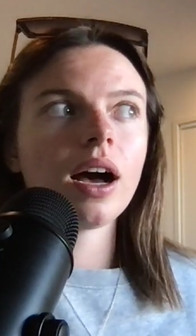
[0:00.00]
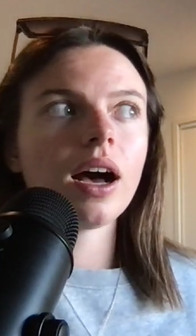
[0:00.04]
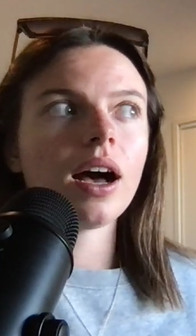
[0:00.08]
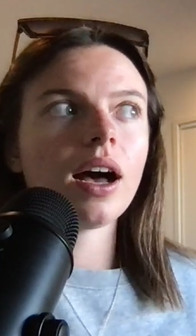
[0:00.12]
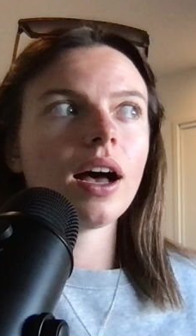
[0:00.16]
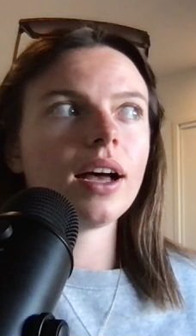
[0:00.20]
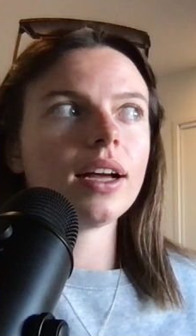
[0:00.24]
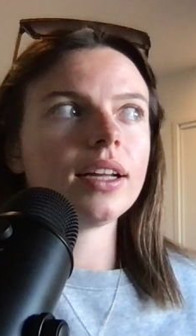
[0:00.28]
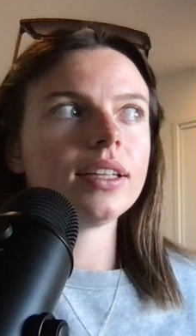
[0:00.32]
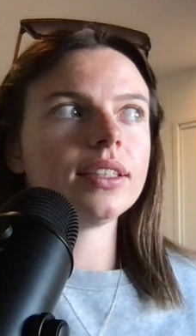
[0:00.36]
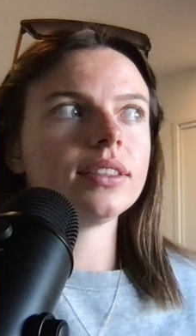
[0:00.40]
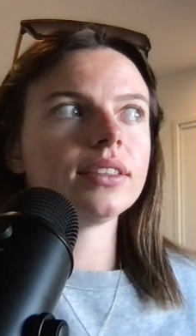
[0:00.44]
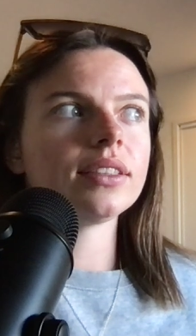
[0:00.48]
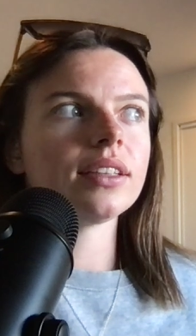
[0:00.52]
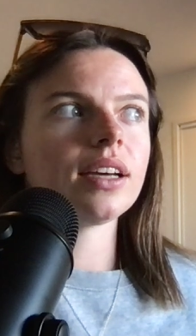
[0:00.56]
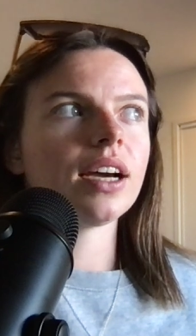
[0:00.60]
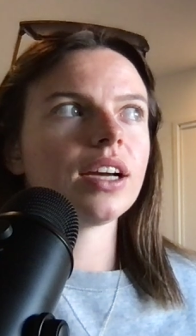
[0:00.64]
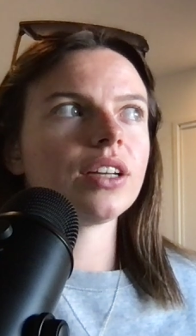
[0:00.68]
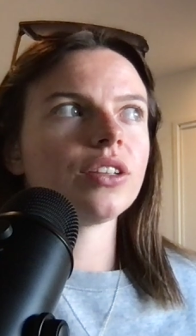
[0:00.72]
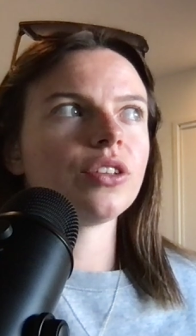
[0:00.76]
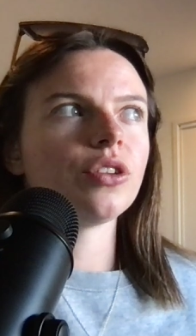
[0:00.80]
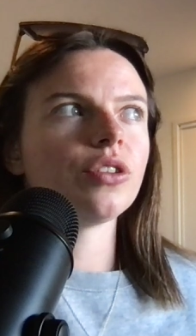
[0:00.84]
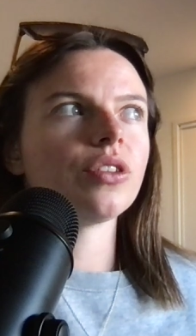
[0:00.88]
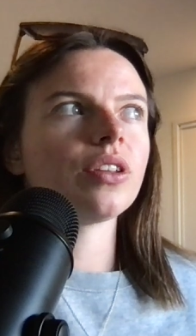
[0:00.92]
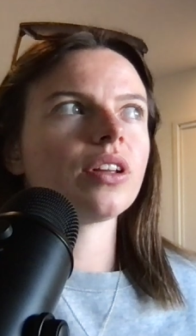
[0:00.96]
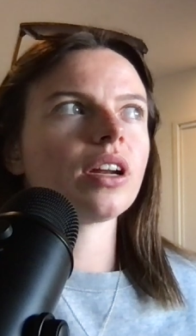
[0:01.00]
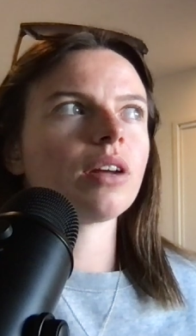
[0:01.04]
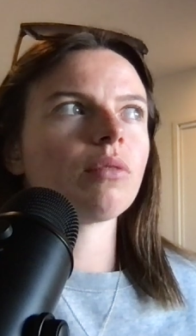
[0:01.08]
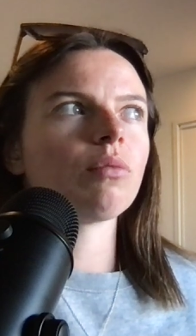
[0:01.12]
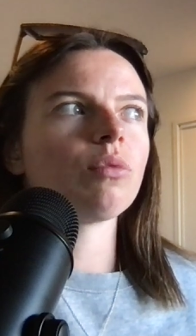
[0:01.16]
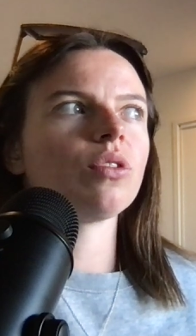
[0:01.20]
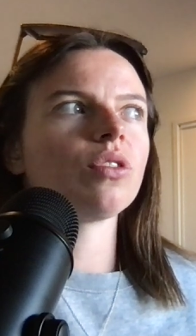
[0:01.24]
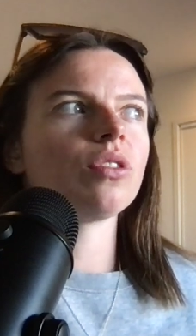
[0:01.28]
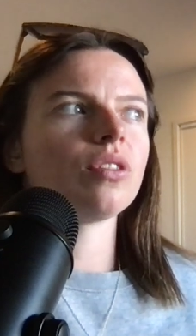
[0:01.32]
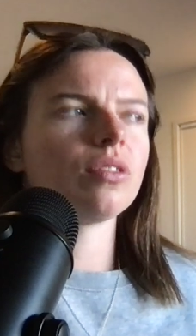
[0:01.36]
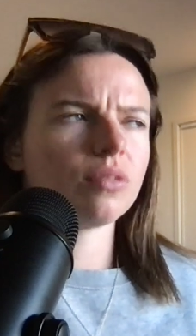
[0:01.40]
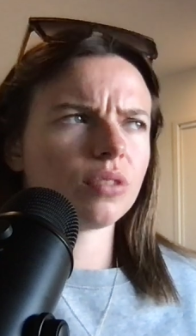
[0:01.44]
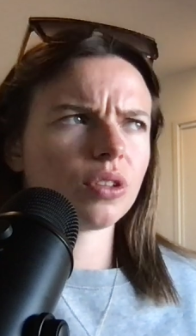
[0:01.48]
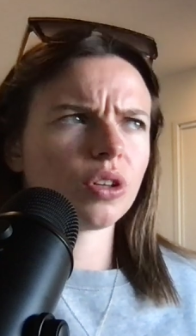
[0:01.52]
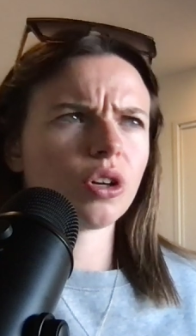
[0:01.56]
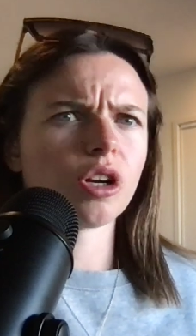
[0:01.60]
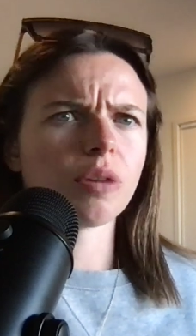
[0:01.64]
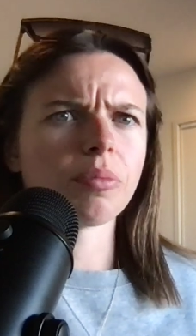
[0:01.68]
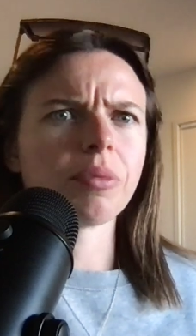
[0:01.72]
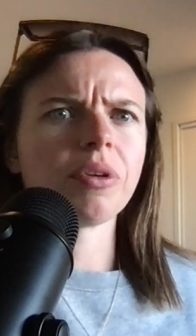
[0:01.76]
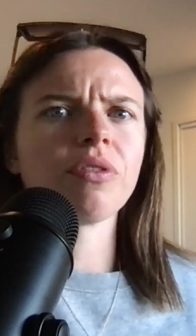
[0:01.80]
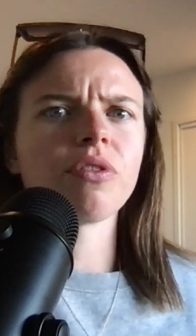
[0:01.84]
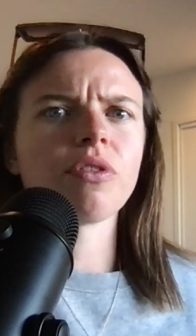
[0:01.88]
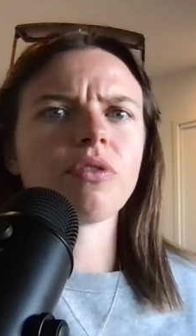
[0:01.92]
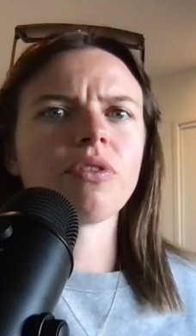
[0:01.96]
and I knew that I was going to
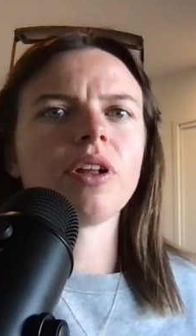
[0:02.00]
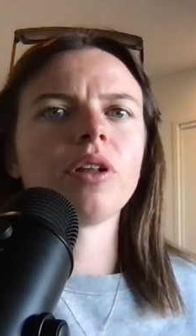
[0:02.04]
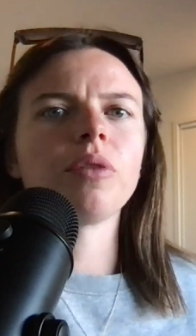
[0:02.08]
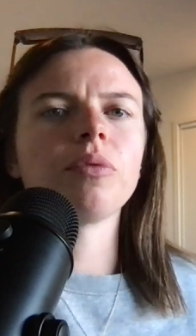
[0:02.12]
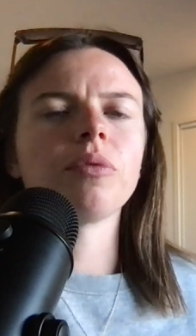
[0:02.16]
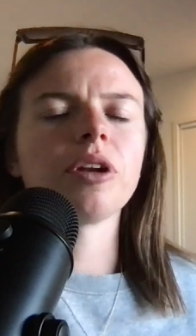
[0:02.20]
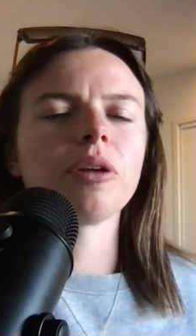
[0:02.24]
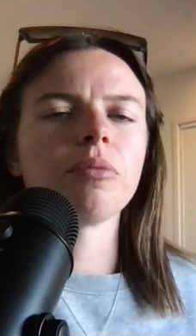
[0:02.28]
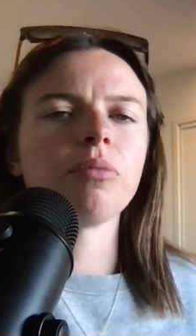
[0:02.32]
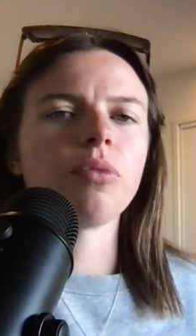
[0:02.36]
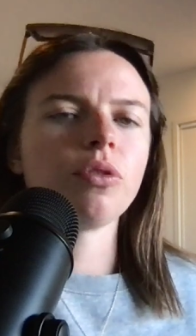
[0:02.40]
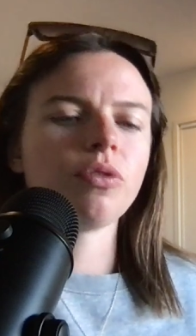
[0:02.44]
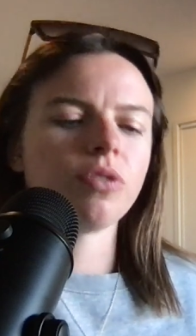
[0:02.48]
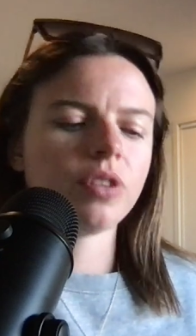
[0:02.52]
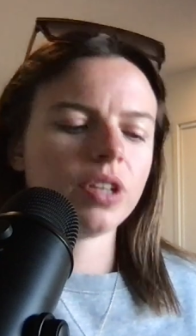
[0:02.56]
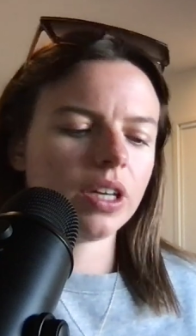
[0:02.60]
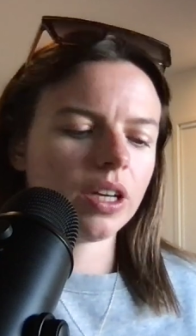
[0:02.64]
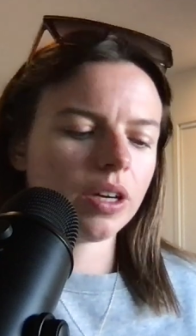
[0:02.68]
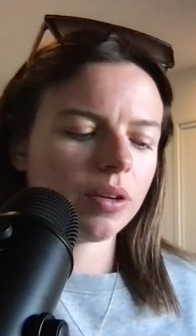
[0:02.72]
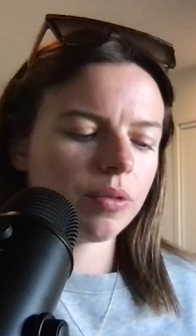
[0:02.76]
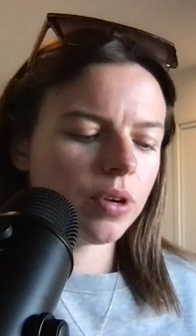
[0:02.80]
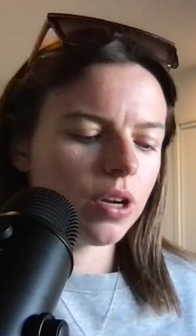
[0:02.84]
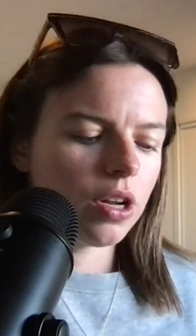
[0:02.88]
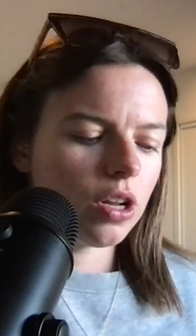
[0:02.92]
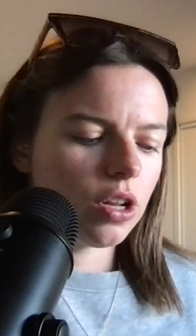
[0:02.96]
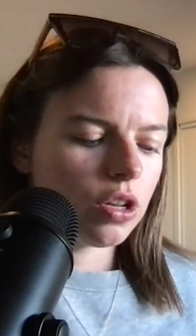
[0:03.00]
be fulfilled when I moved here.